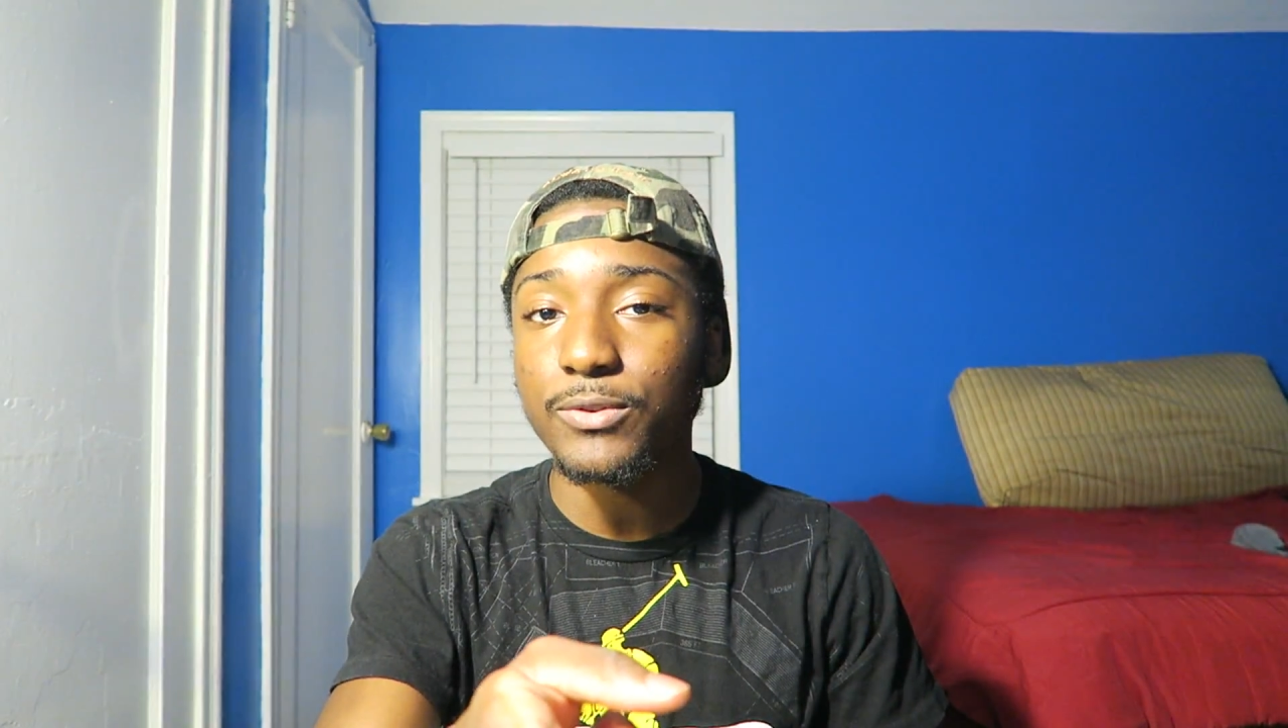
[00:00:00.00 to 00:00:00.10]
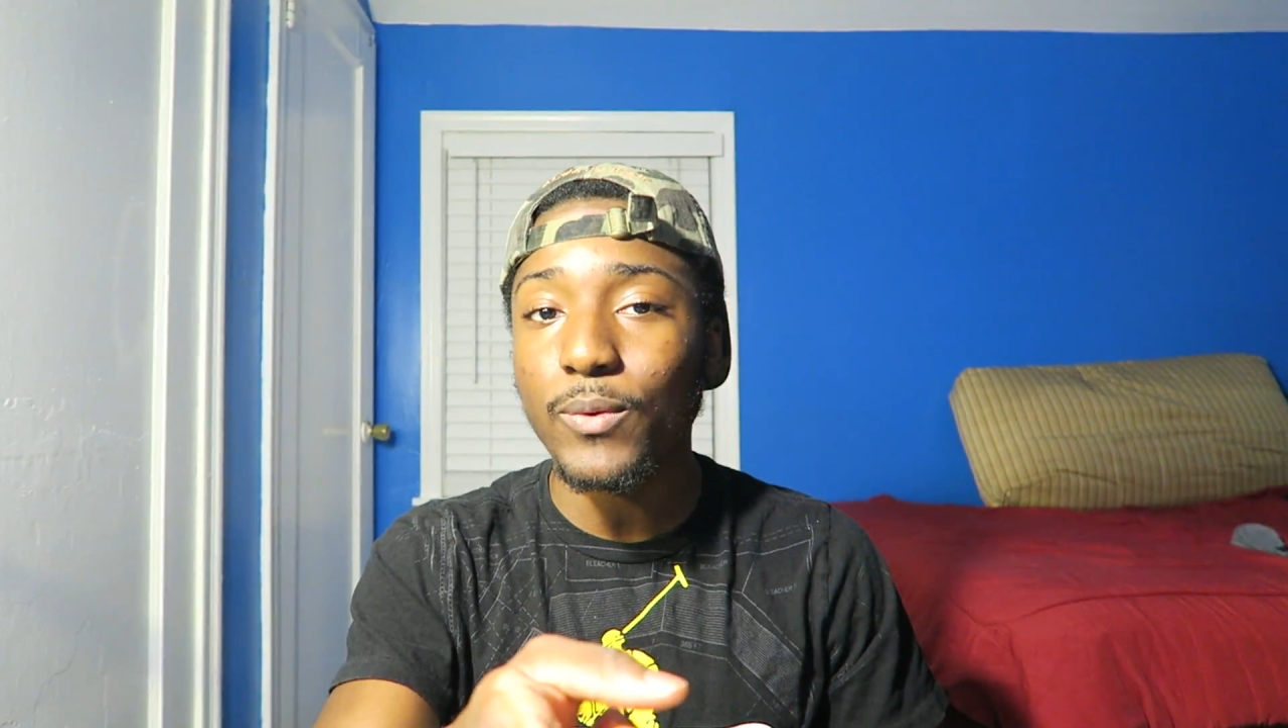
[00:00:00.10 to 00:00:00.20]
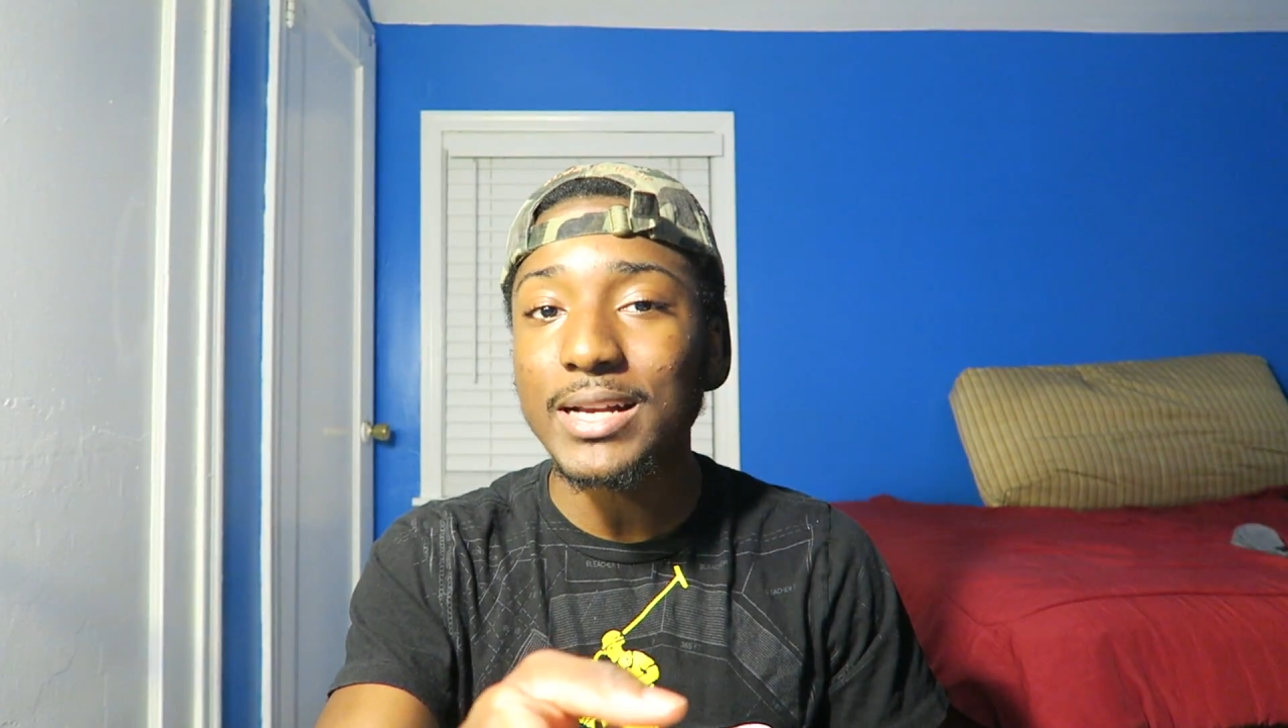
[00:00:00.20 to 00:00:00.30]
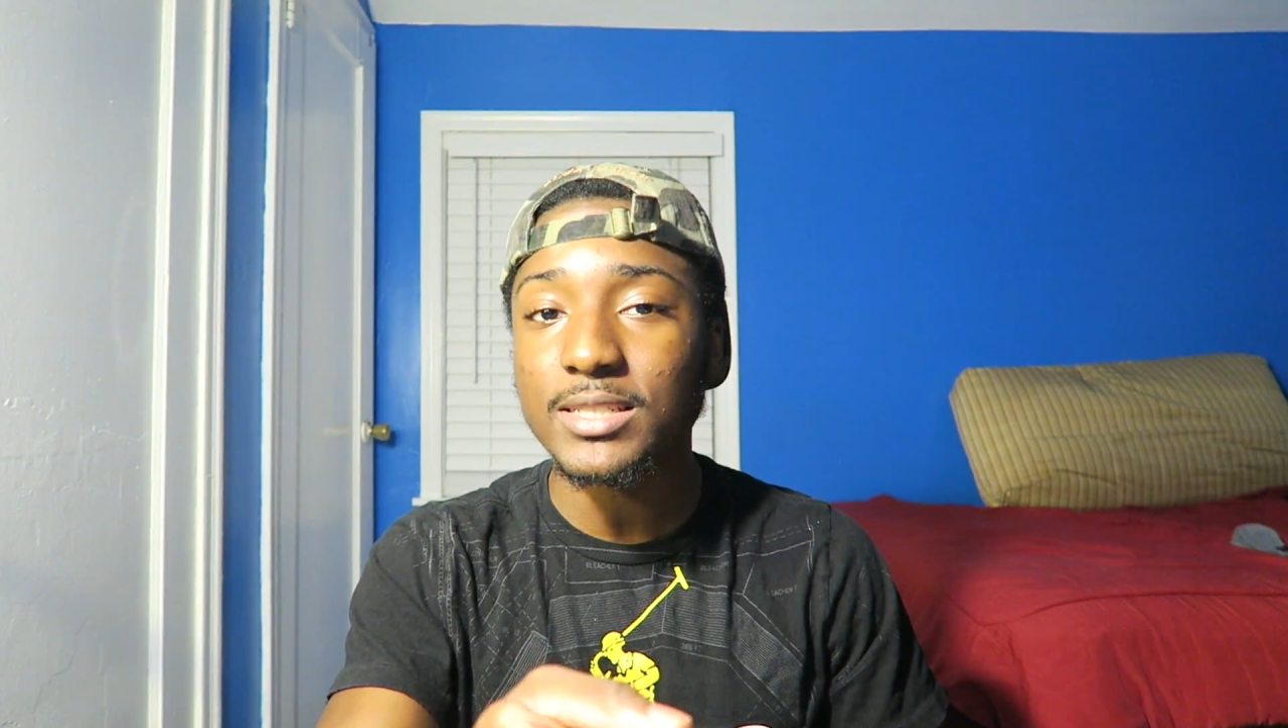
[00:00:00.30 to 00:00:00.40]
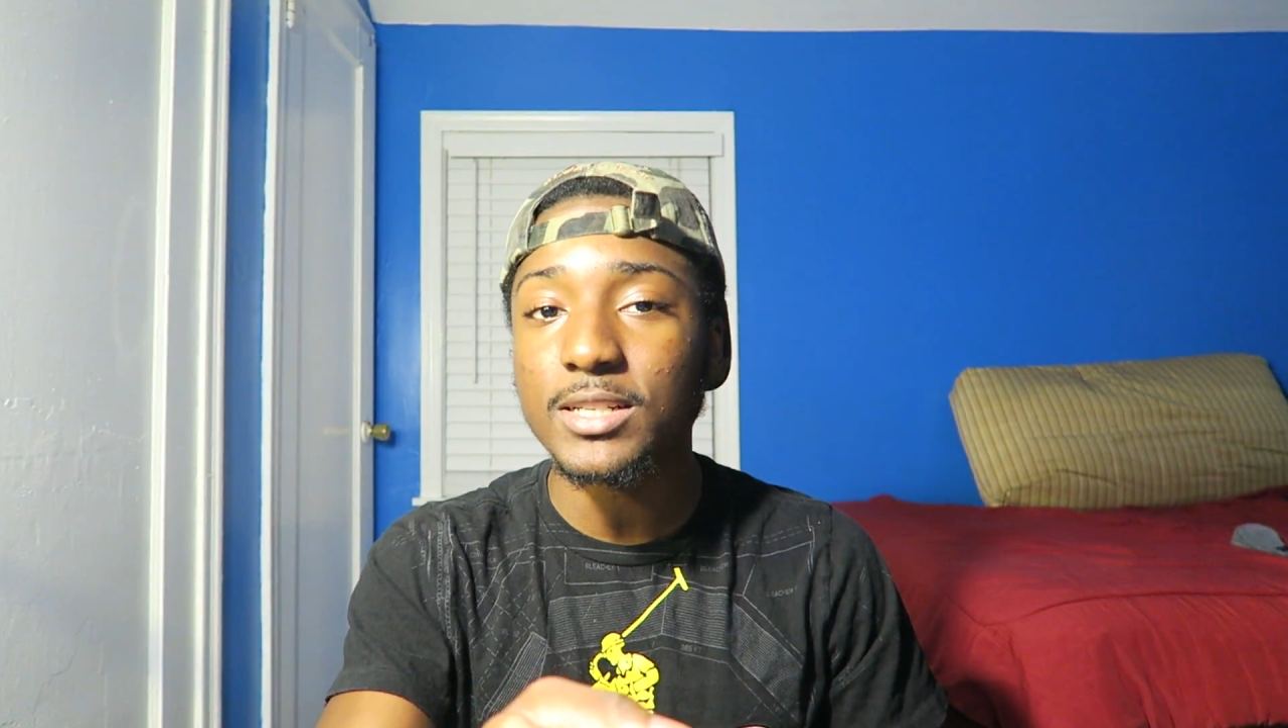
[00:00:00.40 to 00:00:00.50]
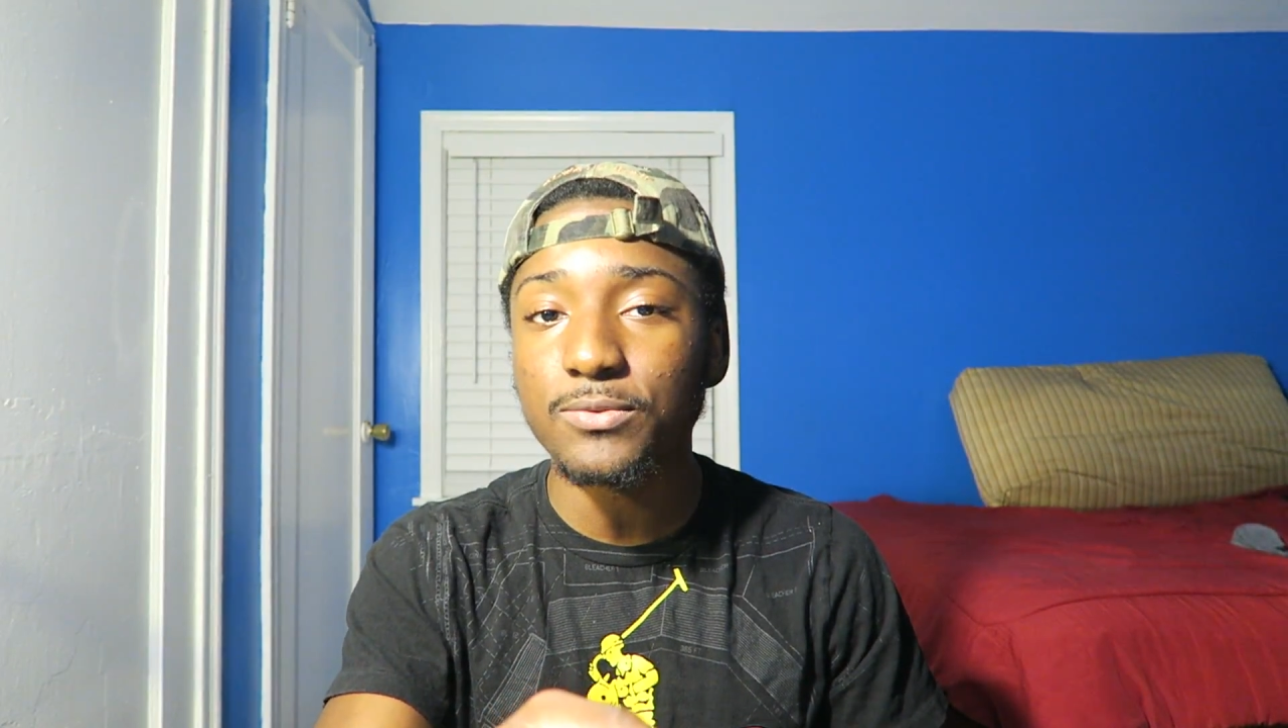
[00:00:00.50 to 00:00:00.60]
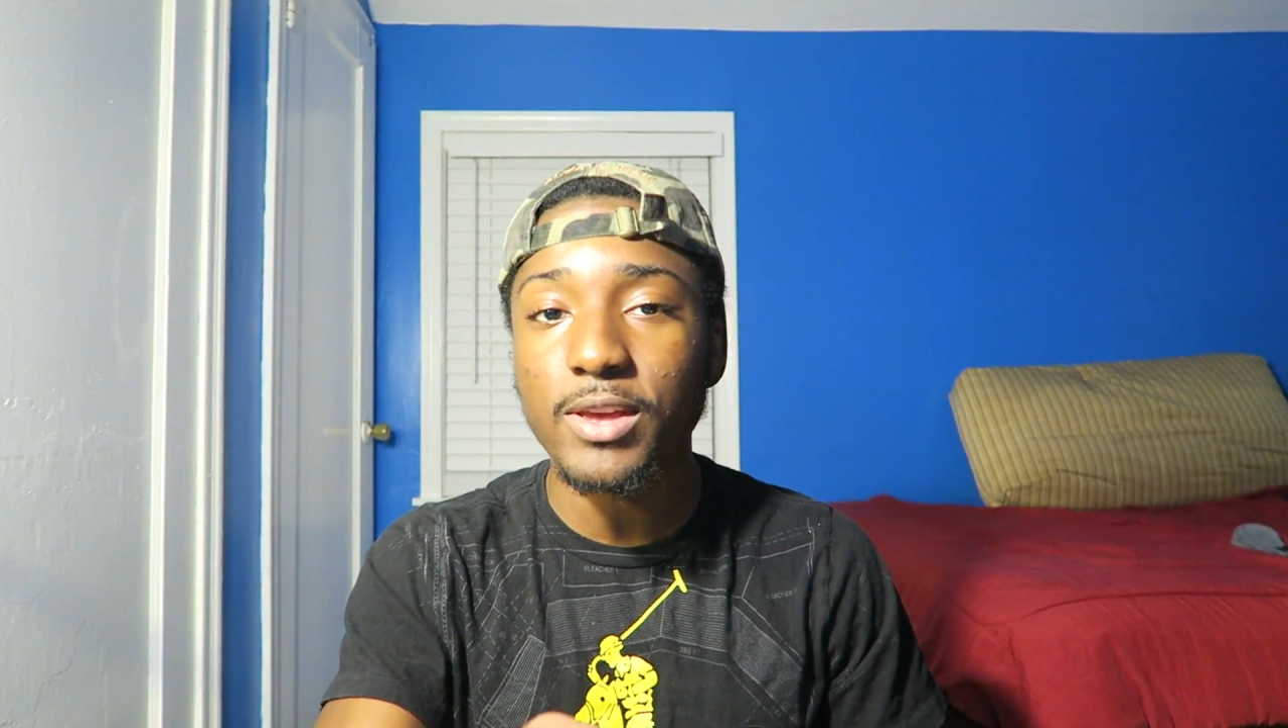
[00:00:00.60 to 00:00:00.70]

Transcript: if you're watching this